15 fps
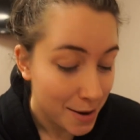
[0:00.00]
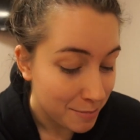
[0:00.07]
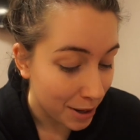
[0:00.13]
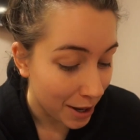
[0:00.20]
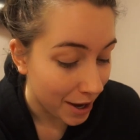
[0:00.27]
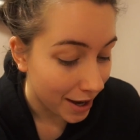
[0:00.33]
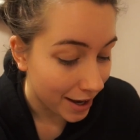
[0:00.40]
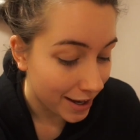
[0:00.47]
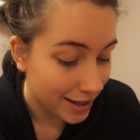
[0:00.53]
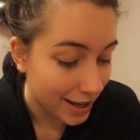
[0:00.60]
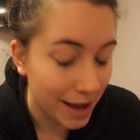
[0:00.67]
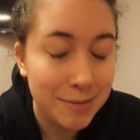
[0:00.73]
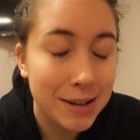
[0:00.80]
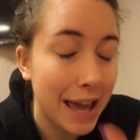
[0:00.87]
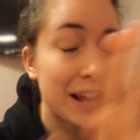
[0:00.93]
But
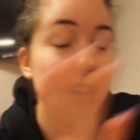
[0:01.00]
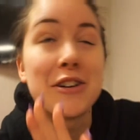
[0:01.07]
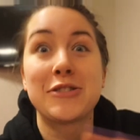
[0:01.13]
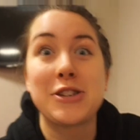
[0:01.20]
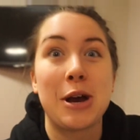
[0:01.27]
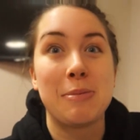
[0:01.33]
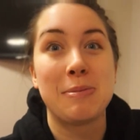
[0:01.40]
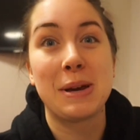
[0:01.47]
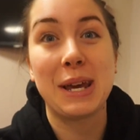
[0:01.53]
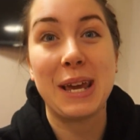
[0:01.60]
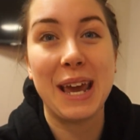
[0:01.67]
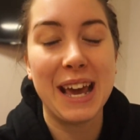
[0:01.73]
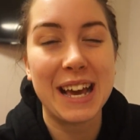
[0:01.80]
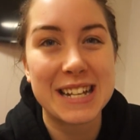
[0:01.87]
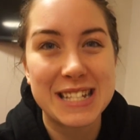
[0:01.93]
I'm getting off topic
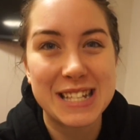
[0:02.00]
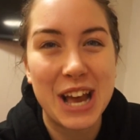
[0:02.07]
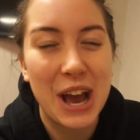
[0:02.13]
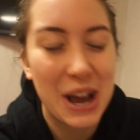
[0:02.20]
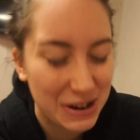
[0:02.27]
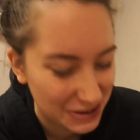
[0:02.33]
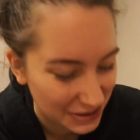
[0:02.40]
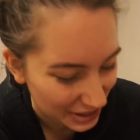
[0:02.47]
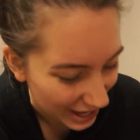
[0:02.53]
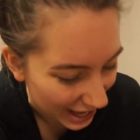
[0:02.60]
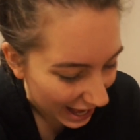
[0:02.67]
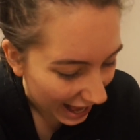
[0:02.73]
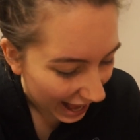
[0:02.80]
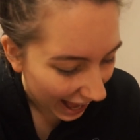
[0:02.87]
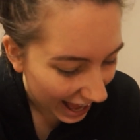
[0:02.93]
here, so
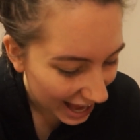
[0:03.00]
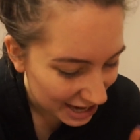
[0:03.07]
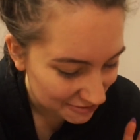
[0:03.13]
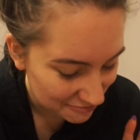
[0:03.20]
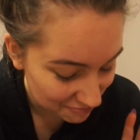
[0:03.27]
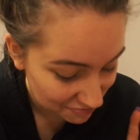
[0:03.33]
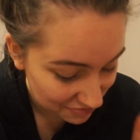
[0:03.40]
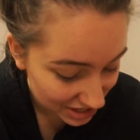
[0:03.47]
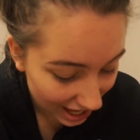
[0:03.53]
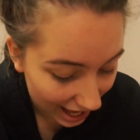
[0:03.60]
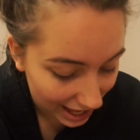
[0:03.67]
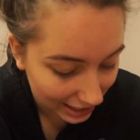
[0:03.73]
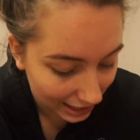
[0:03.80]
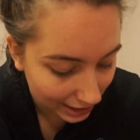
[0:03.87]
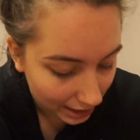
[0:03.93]

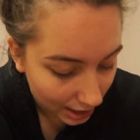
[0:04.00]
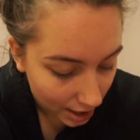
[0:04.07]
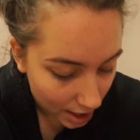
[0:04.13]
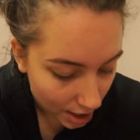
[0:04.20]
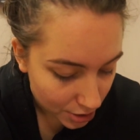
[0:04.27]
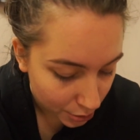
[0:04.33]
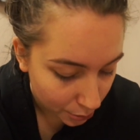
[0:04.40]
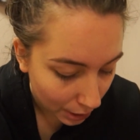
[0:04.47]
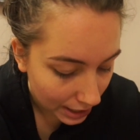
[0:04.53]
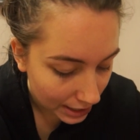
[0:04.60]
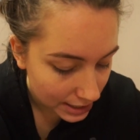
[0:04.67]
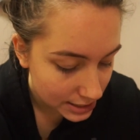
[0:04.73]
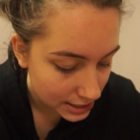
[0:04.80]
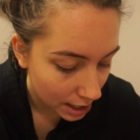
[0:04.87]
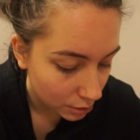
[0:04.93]
yeah, like the way
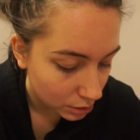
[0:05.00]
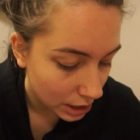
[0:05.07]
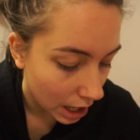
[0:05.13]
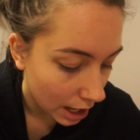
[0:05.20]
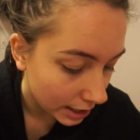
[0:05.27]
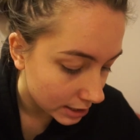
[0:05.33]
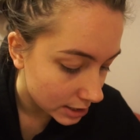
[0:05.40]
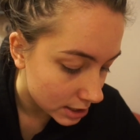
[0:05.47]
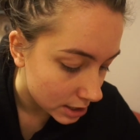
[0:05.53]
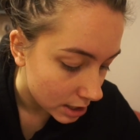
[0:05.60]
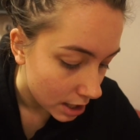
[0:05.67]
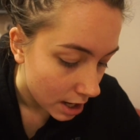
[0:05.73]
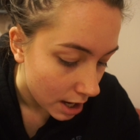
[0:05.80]
he's outlined